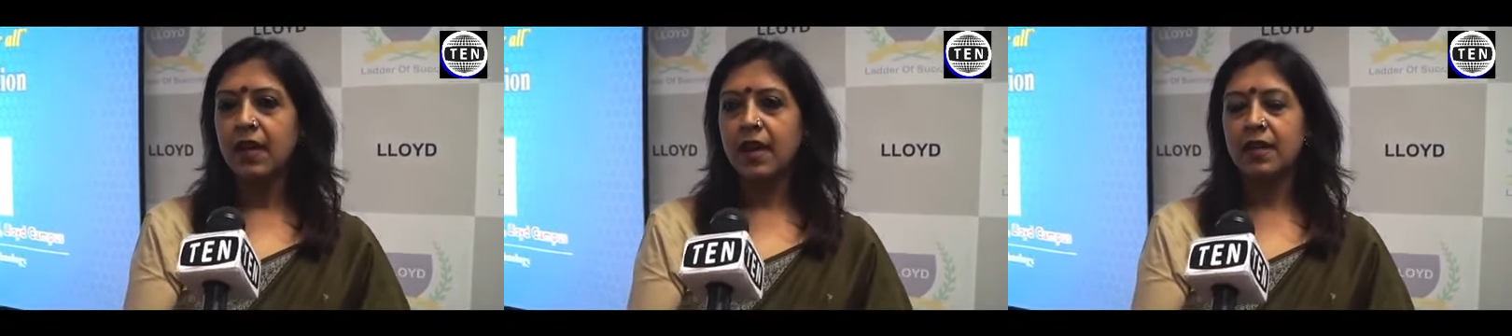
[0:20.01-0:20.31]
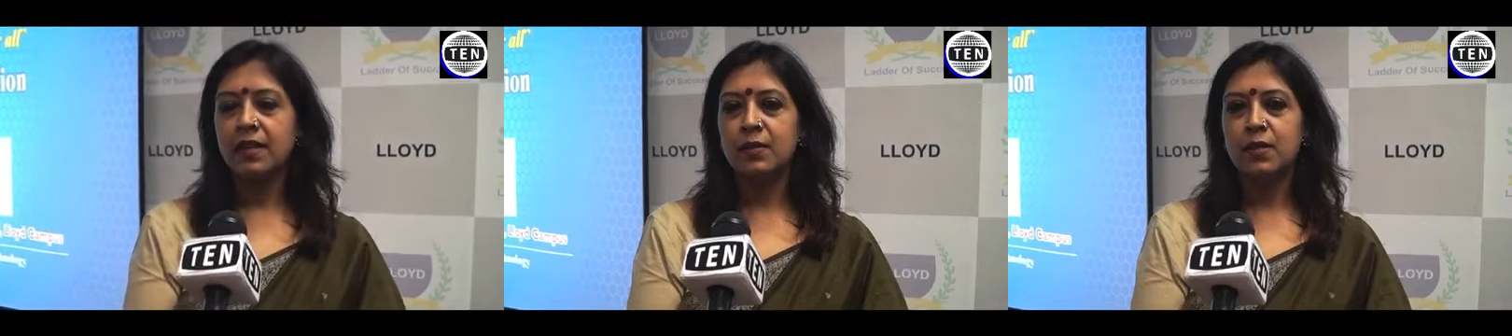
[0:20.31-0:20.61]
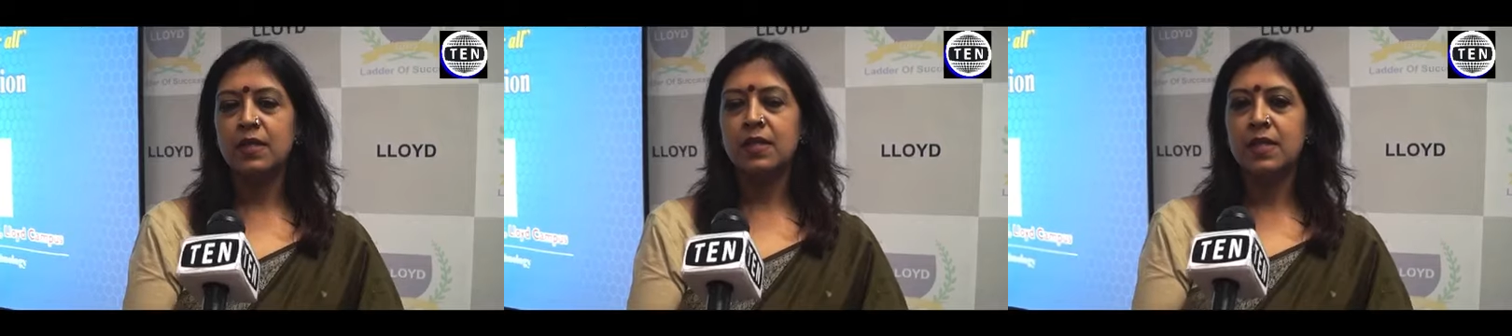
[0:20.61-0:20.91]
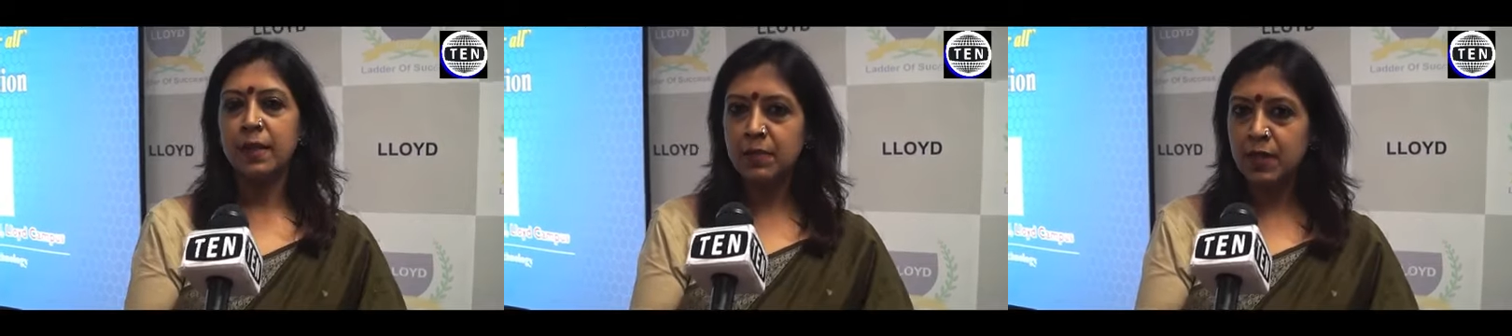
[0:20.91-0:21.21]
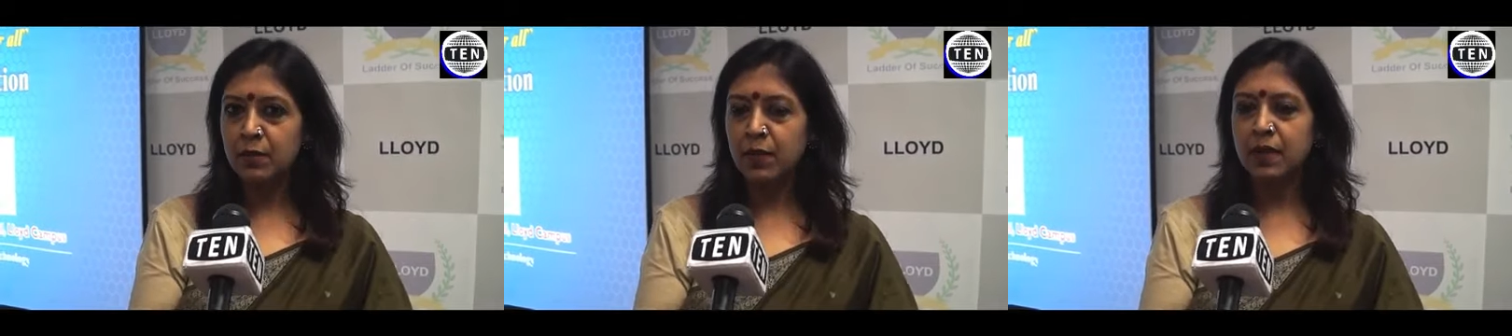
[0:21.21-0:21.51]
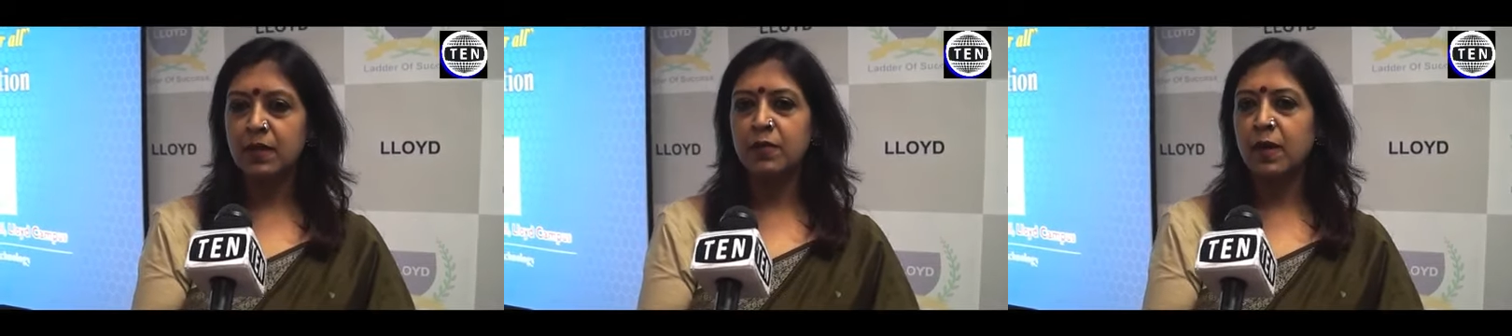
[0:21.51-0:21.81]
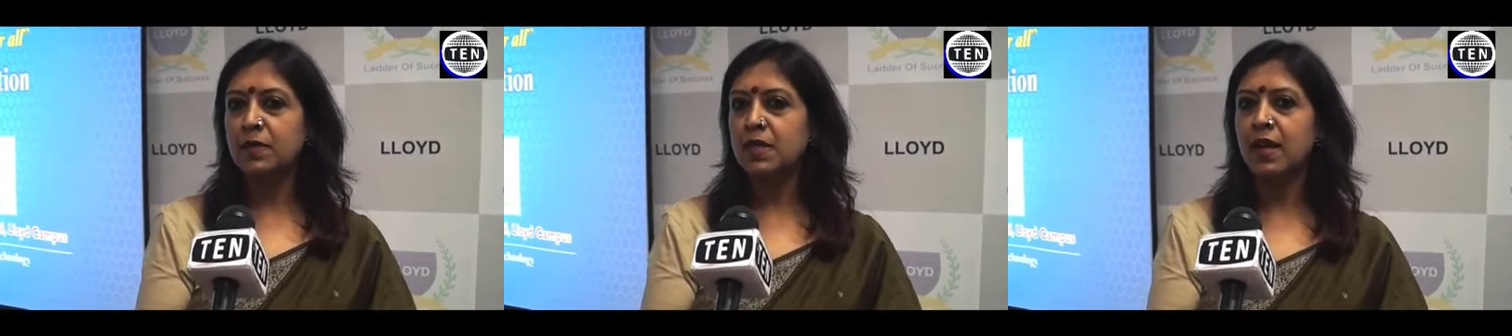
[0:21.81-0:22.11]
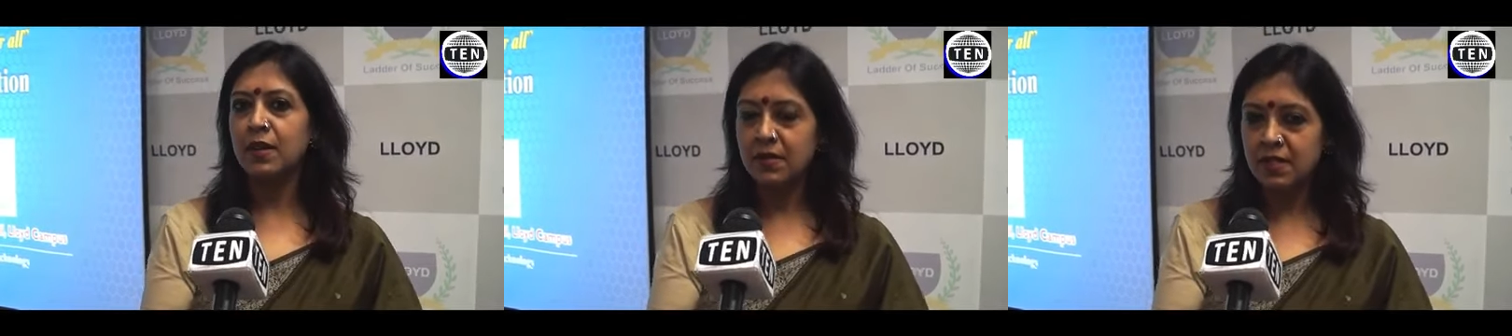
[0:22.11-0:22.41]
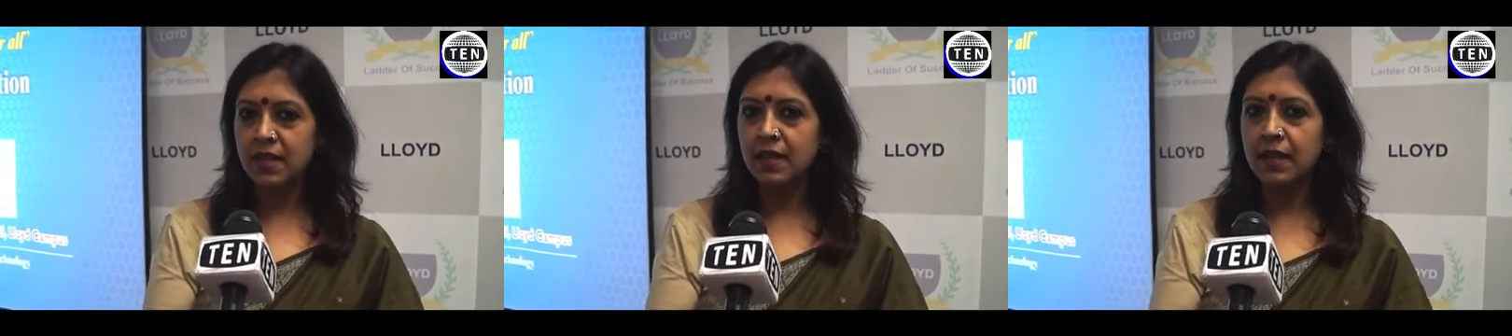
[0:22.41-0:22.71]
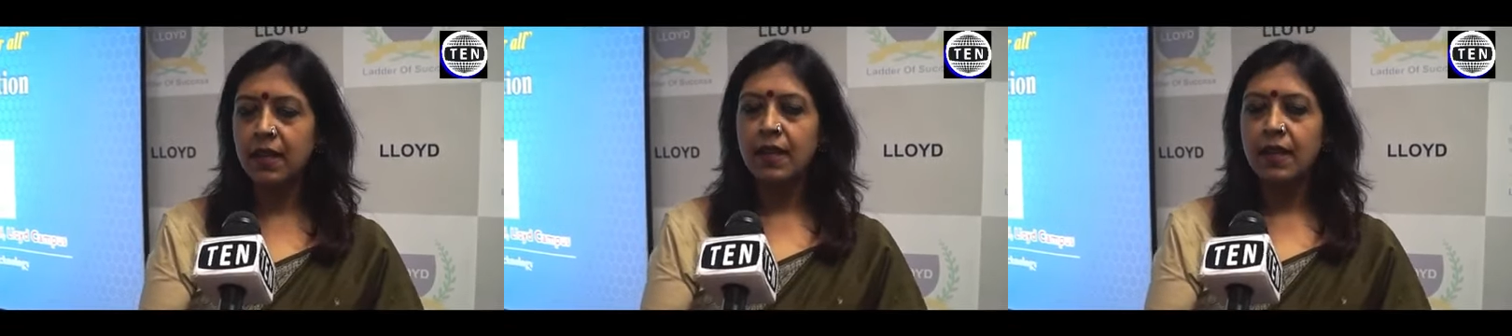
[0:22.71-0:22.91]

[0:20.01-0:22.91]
And it was incepted by the Pharmacy Council.